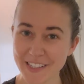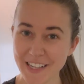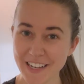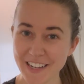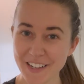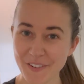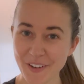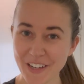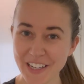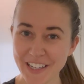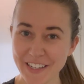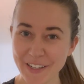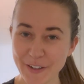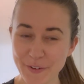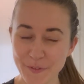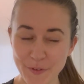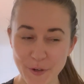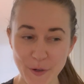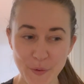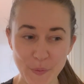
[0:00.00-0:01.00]
getting ready to go
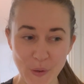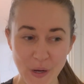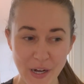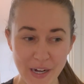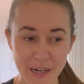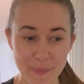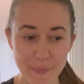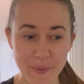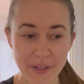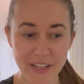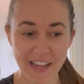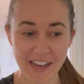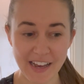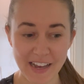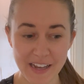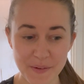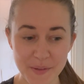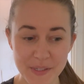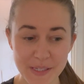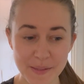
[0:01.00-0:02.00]
for a walk, but
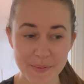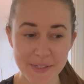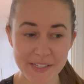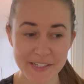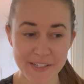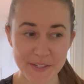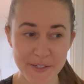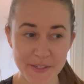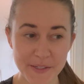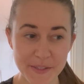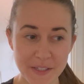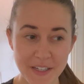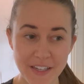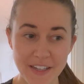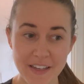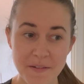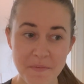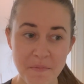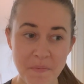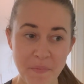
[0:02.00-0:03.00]
I was up until
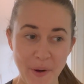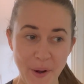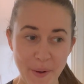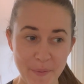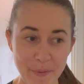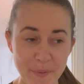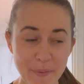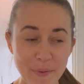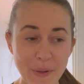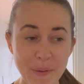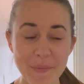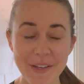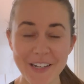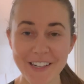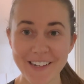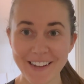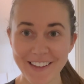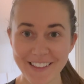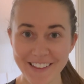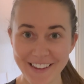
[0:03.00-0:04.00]
probably
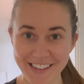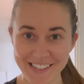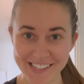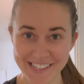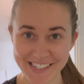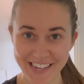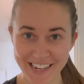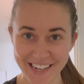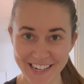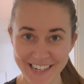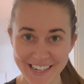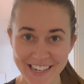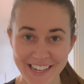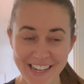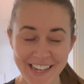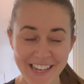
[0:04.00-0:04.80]
midnight last night